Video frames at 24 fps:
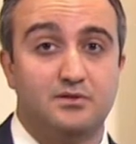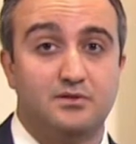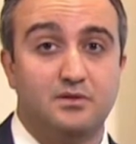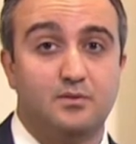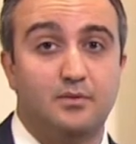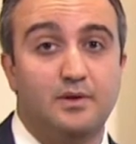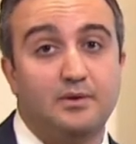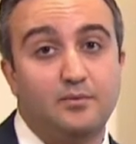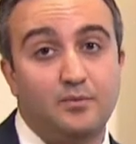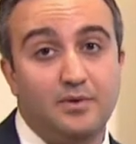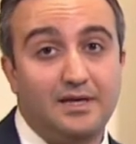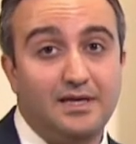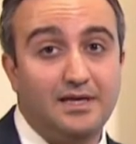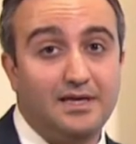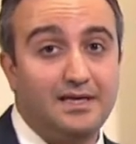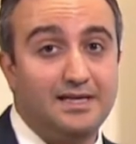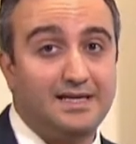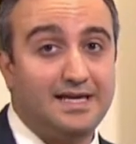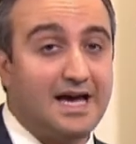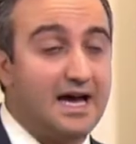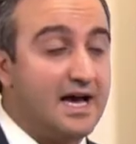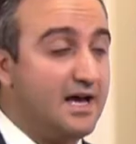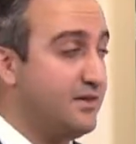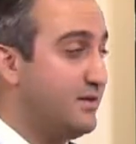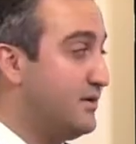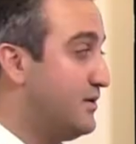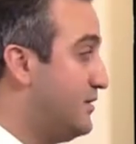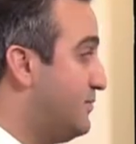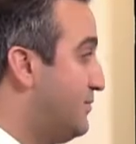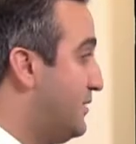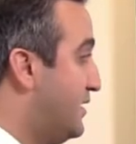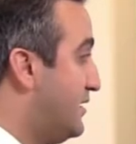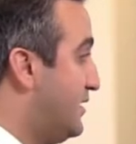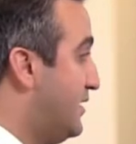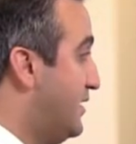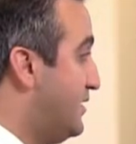So when we gather
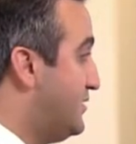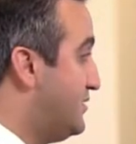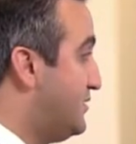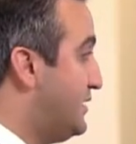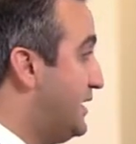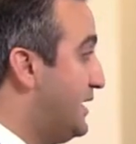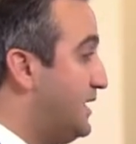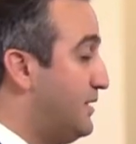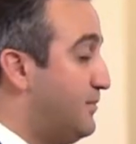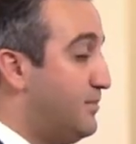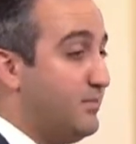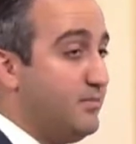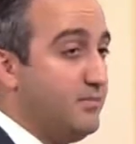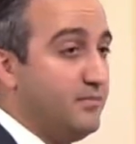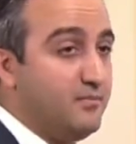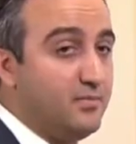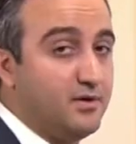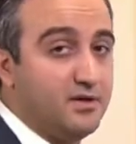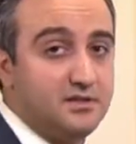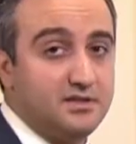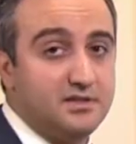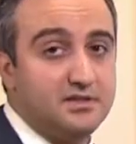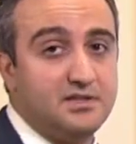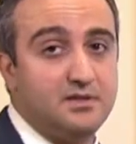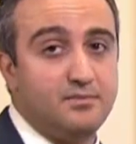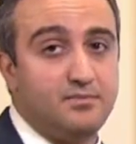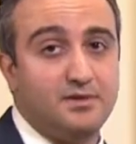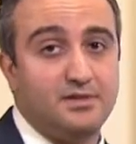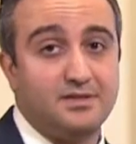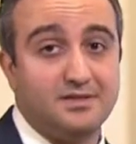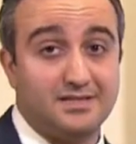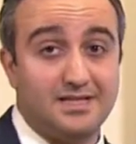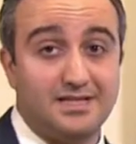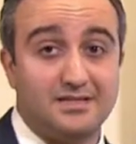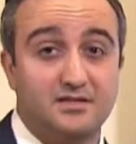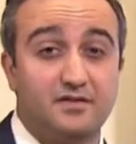about 180
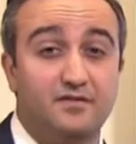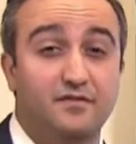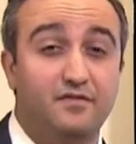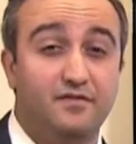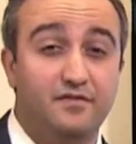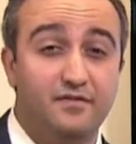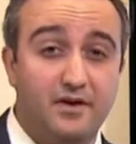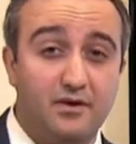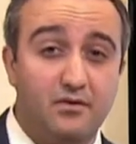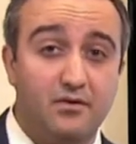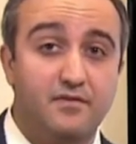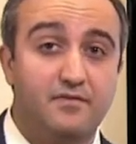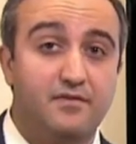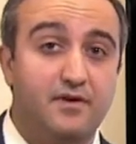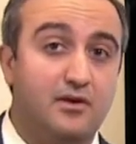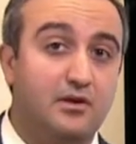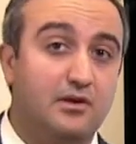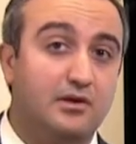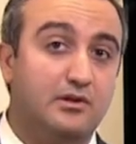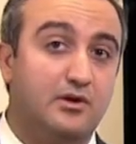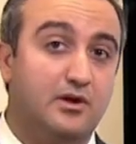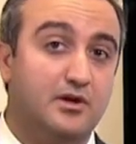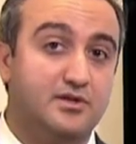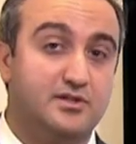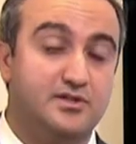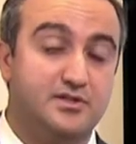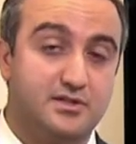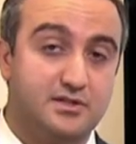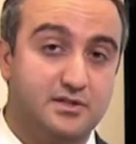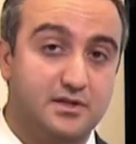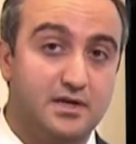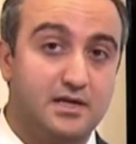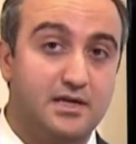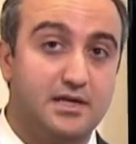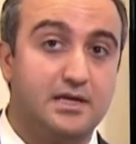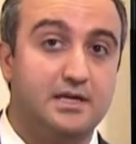participants, that's a very, very large
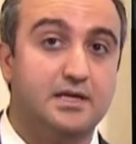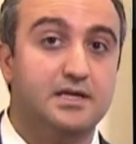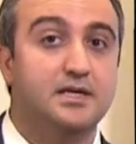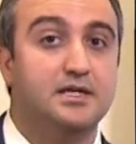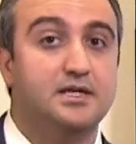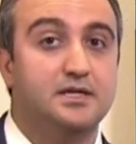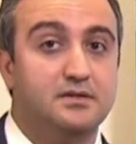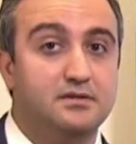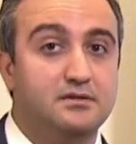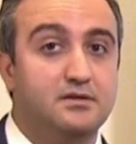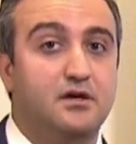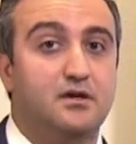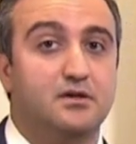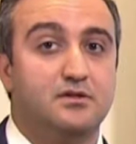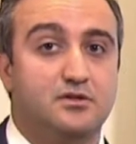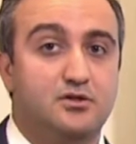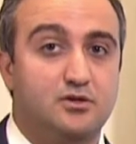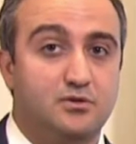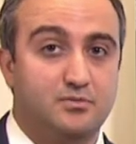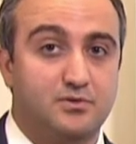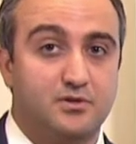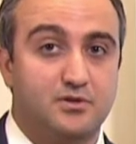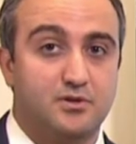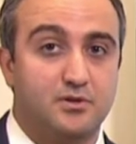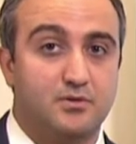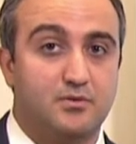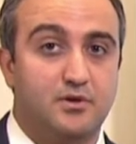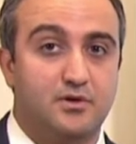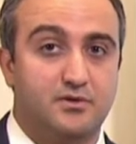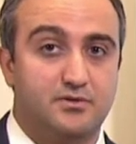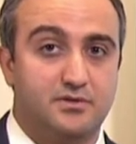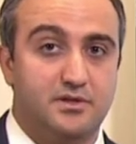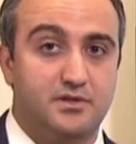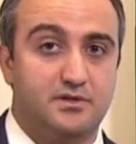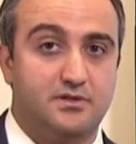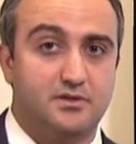study on tuberous
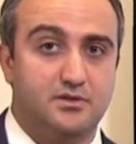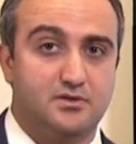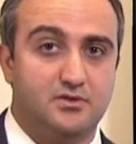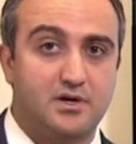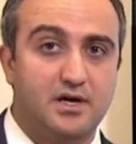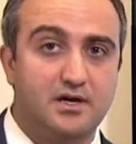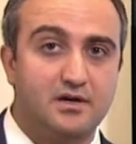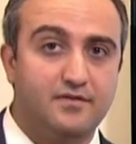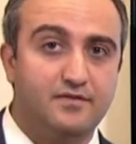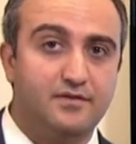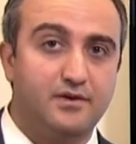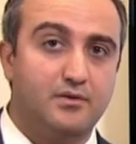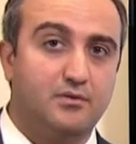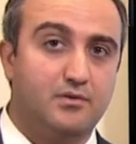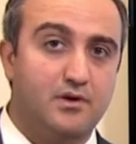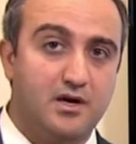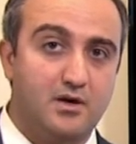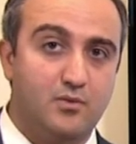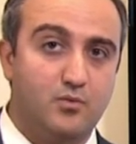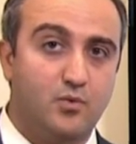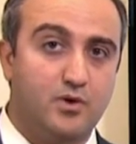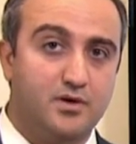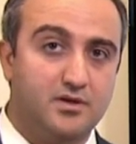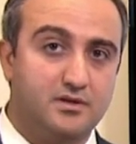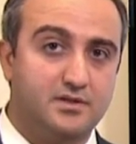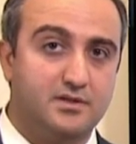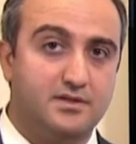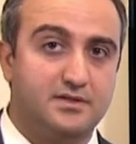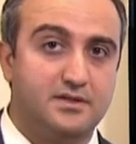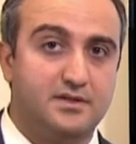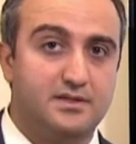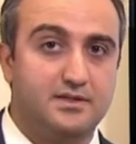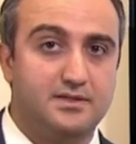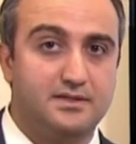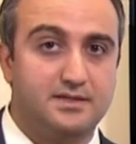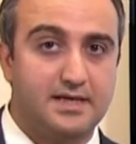sclerosis to try to figure out what are the
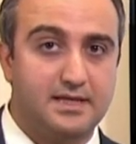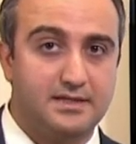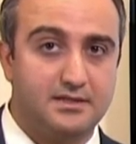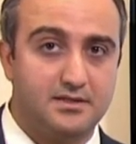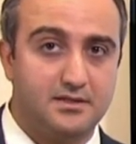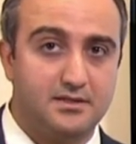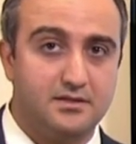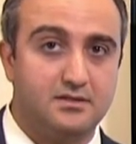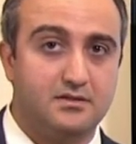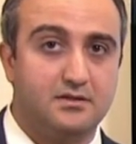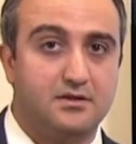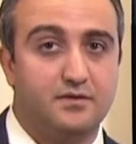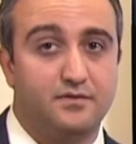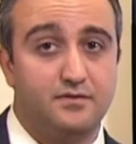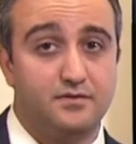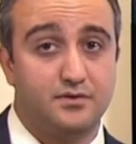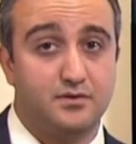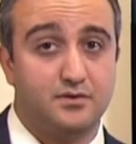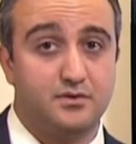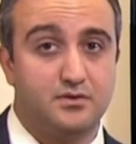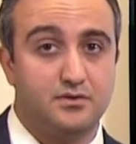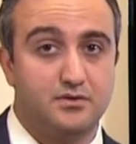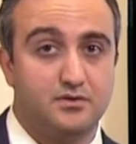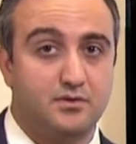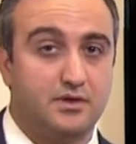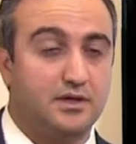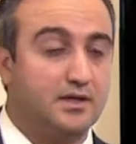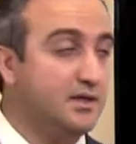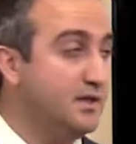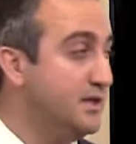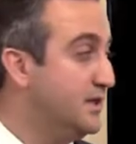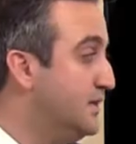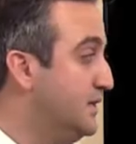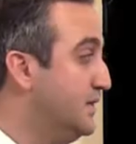successes of surgery.